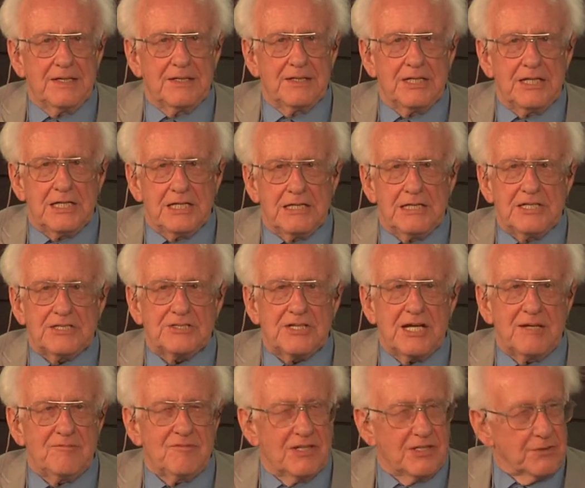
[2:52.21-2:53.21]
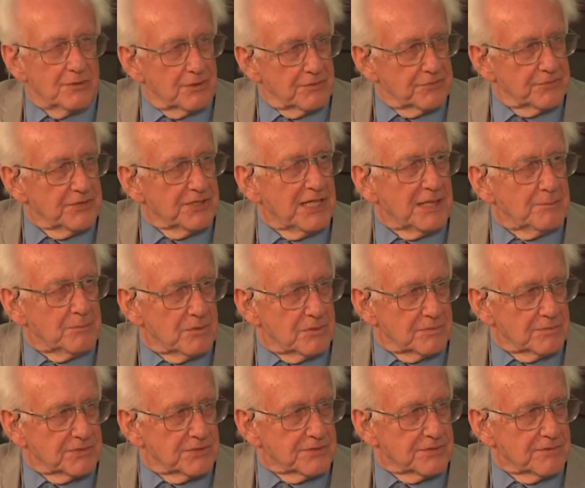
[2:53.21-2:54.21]
The English came very often and
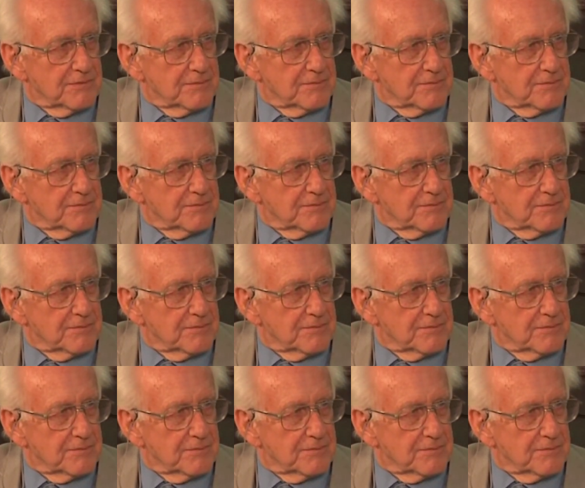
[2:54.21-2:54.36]
bombed,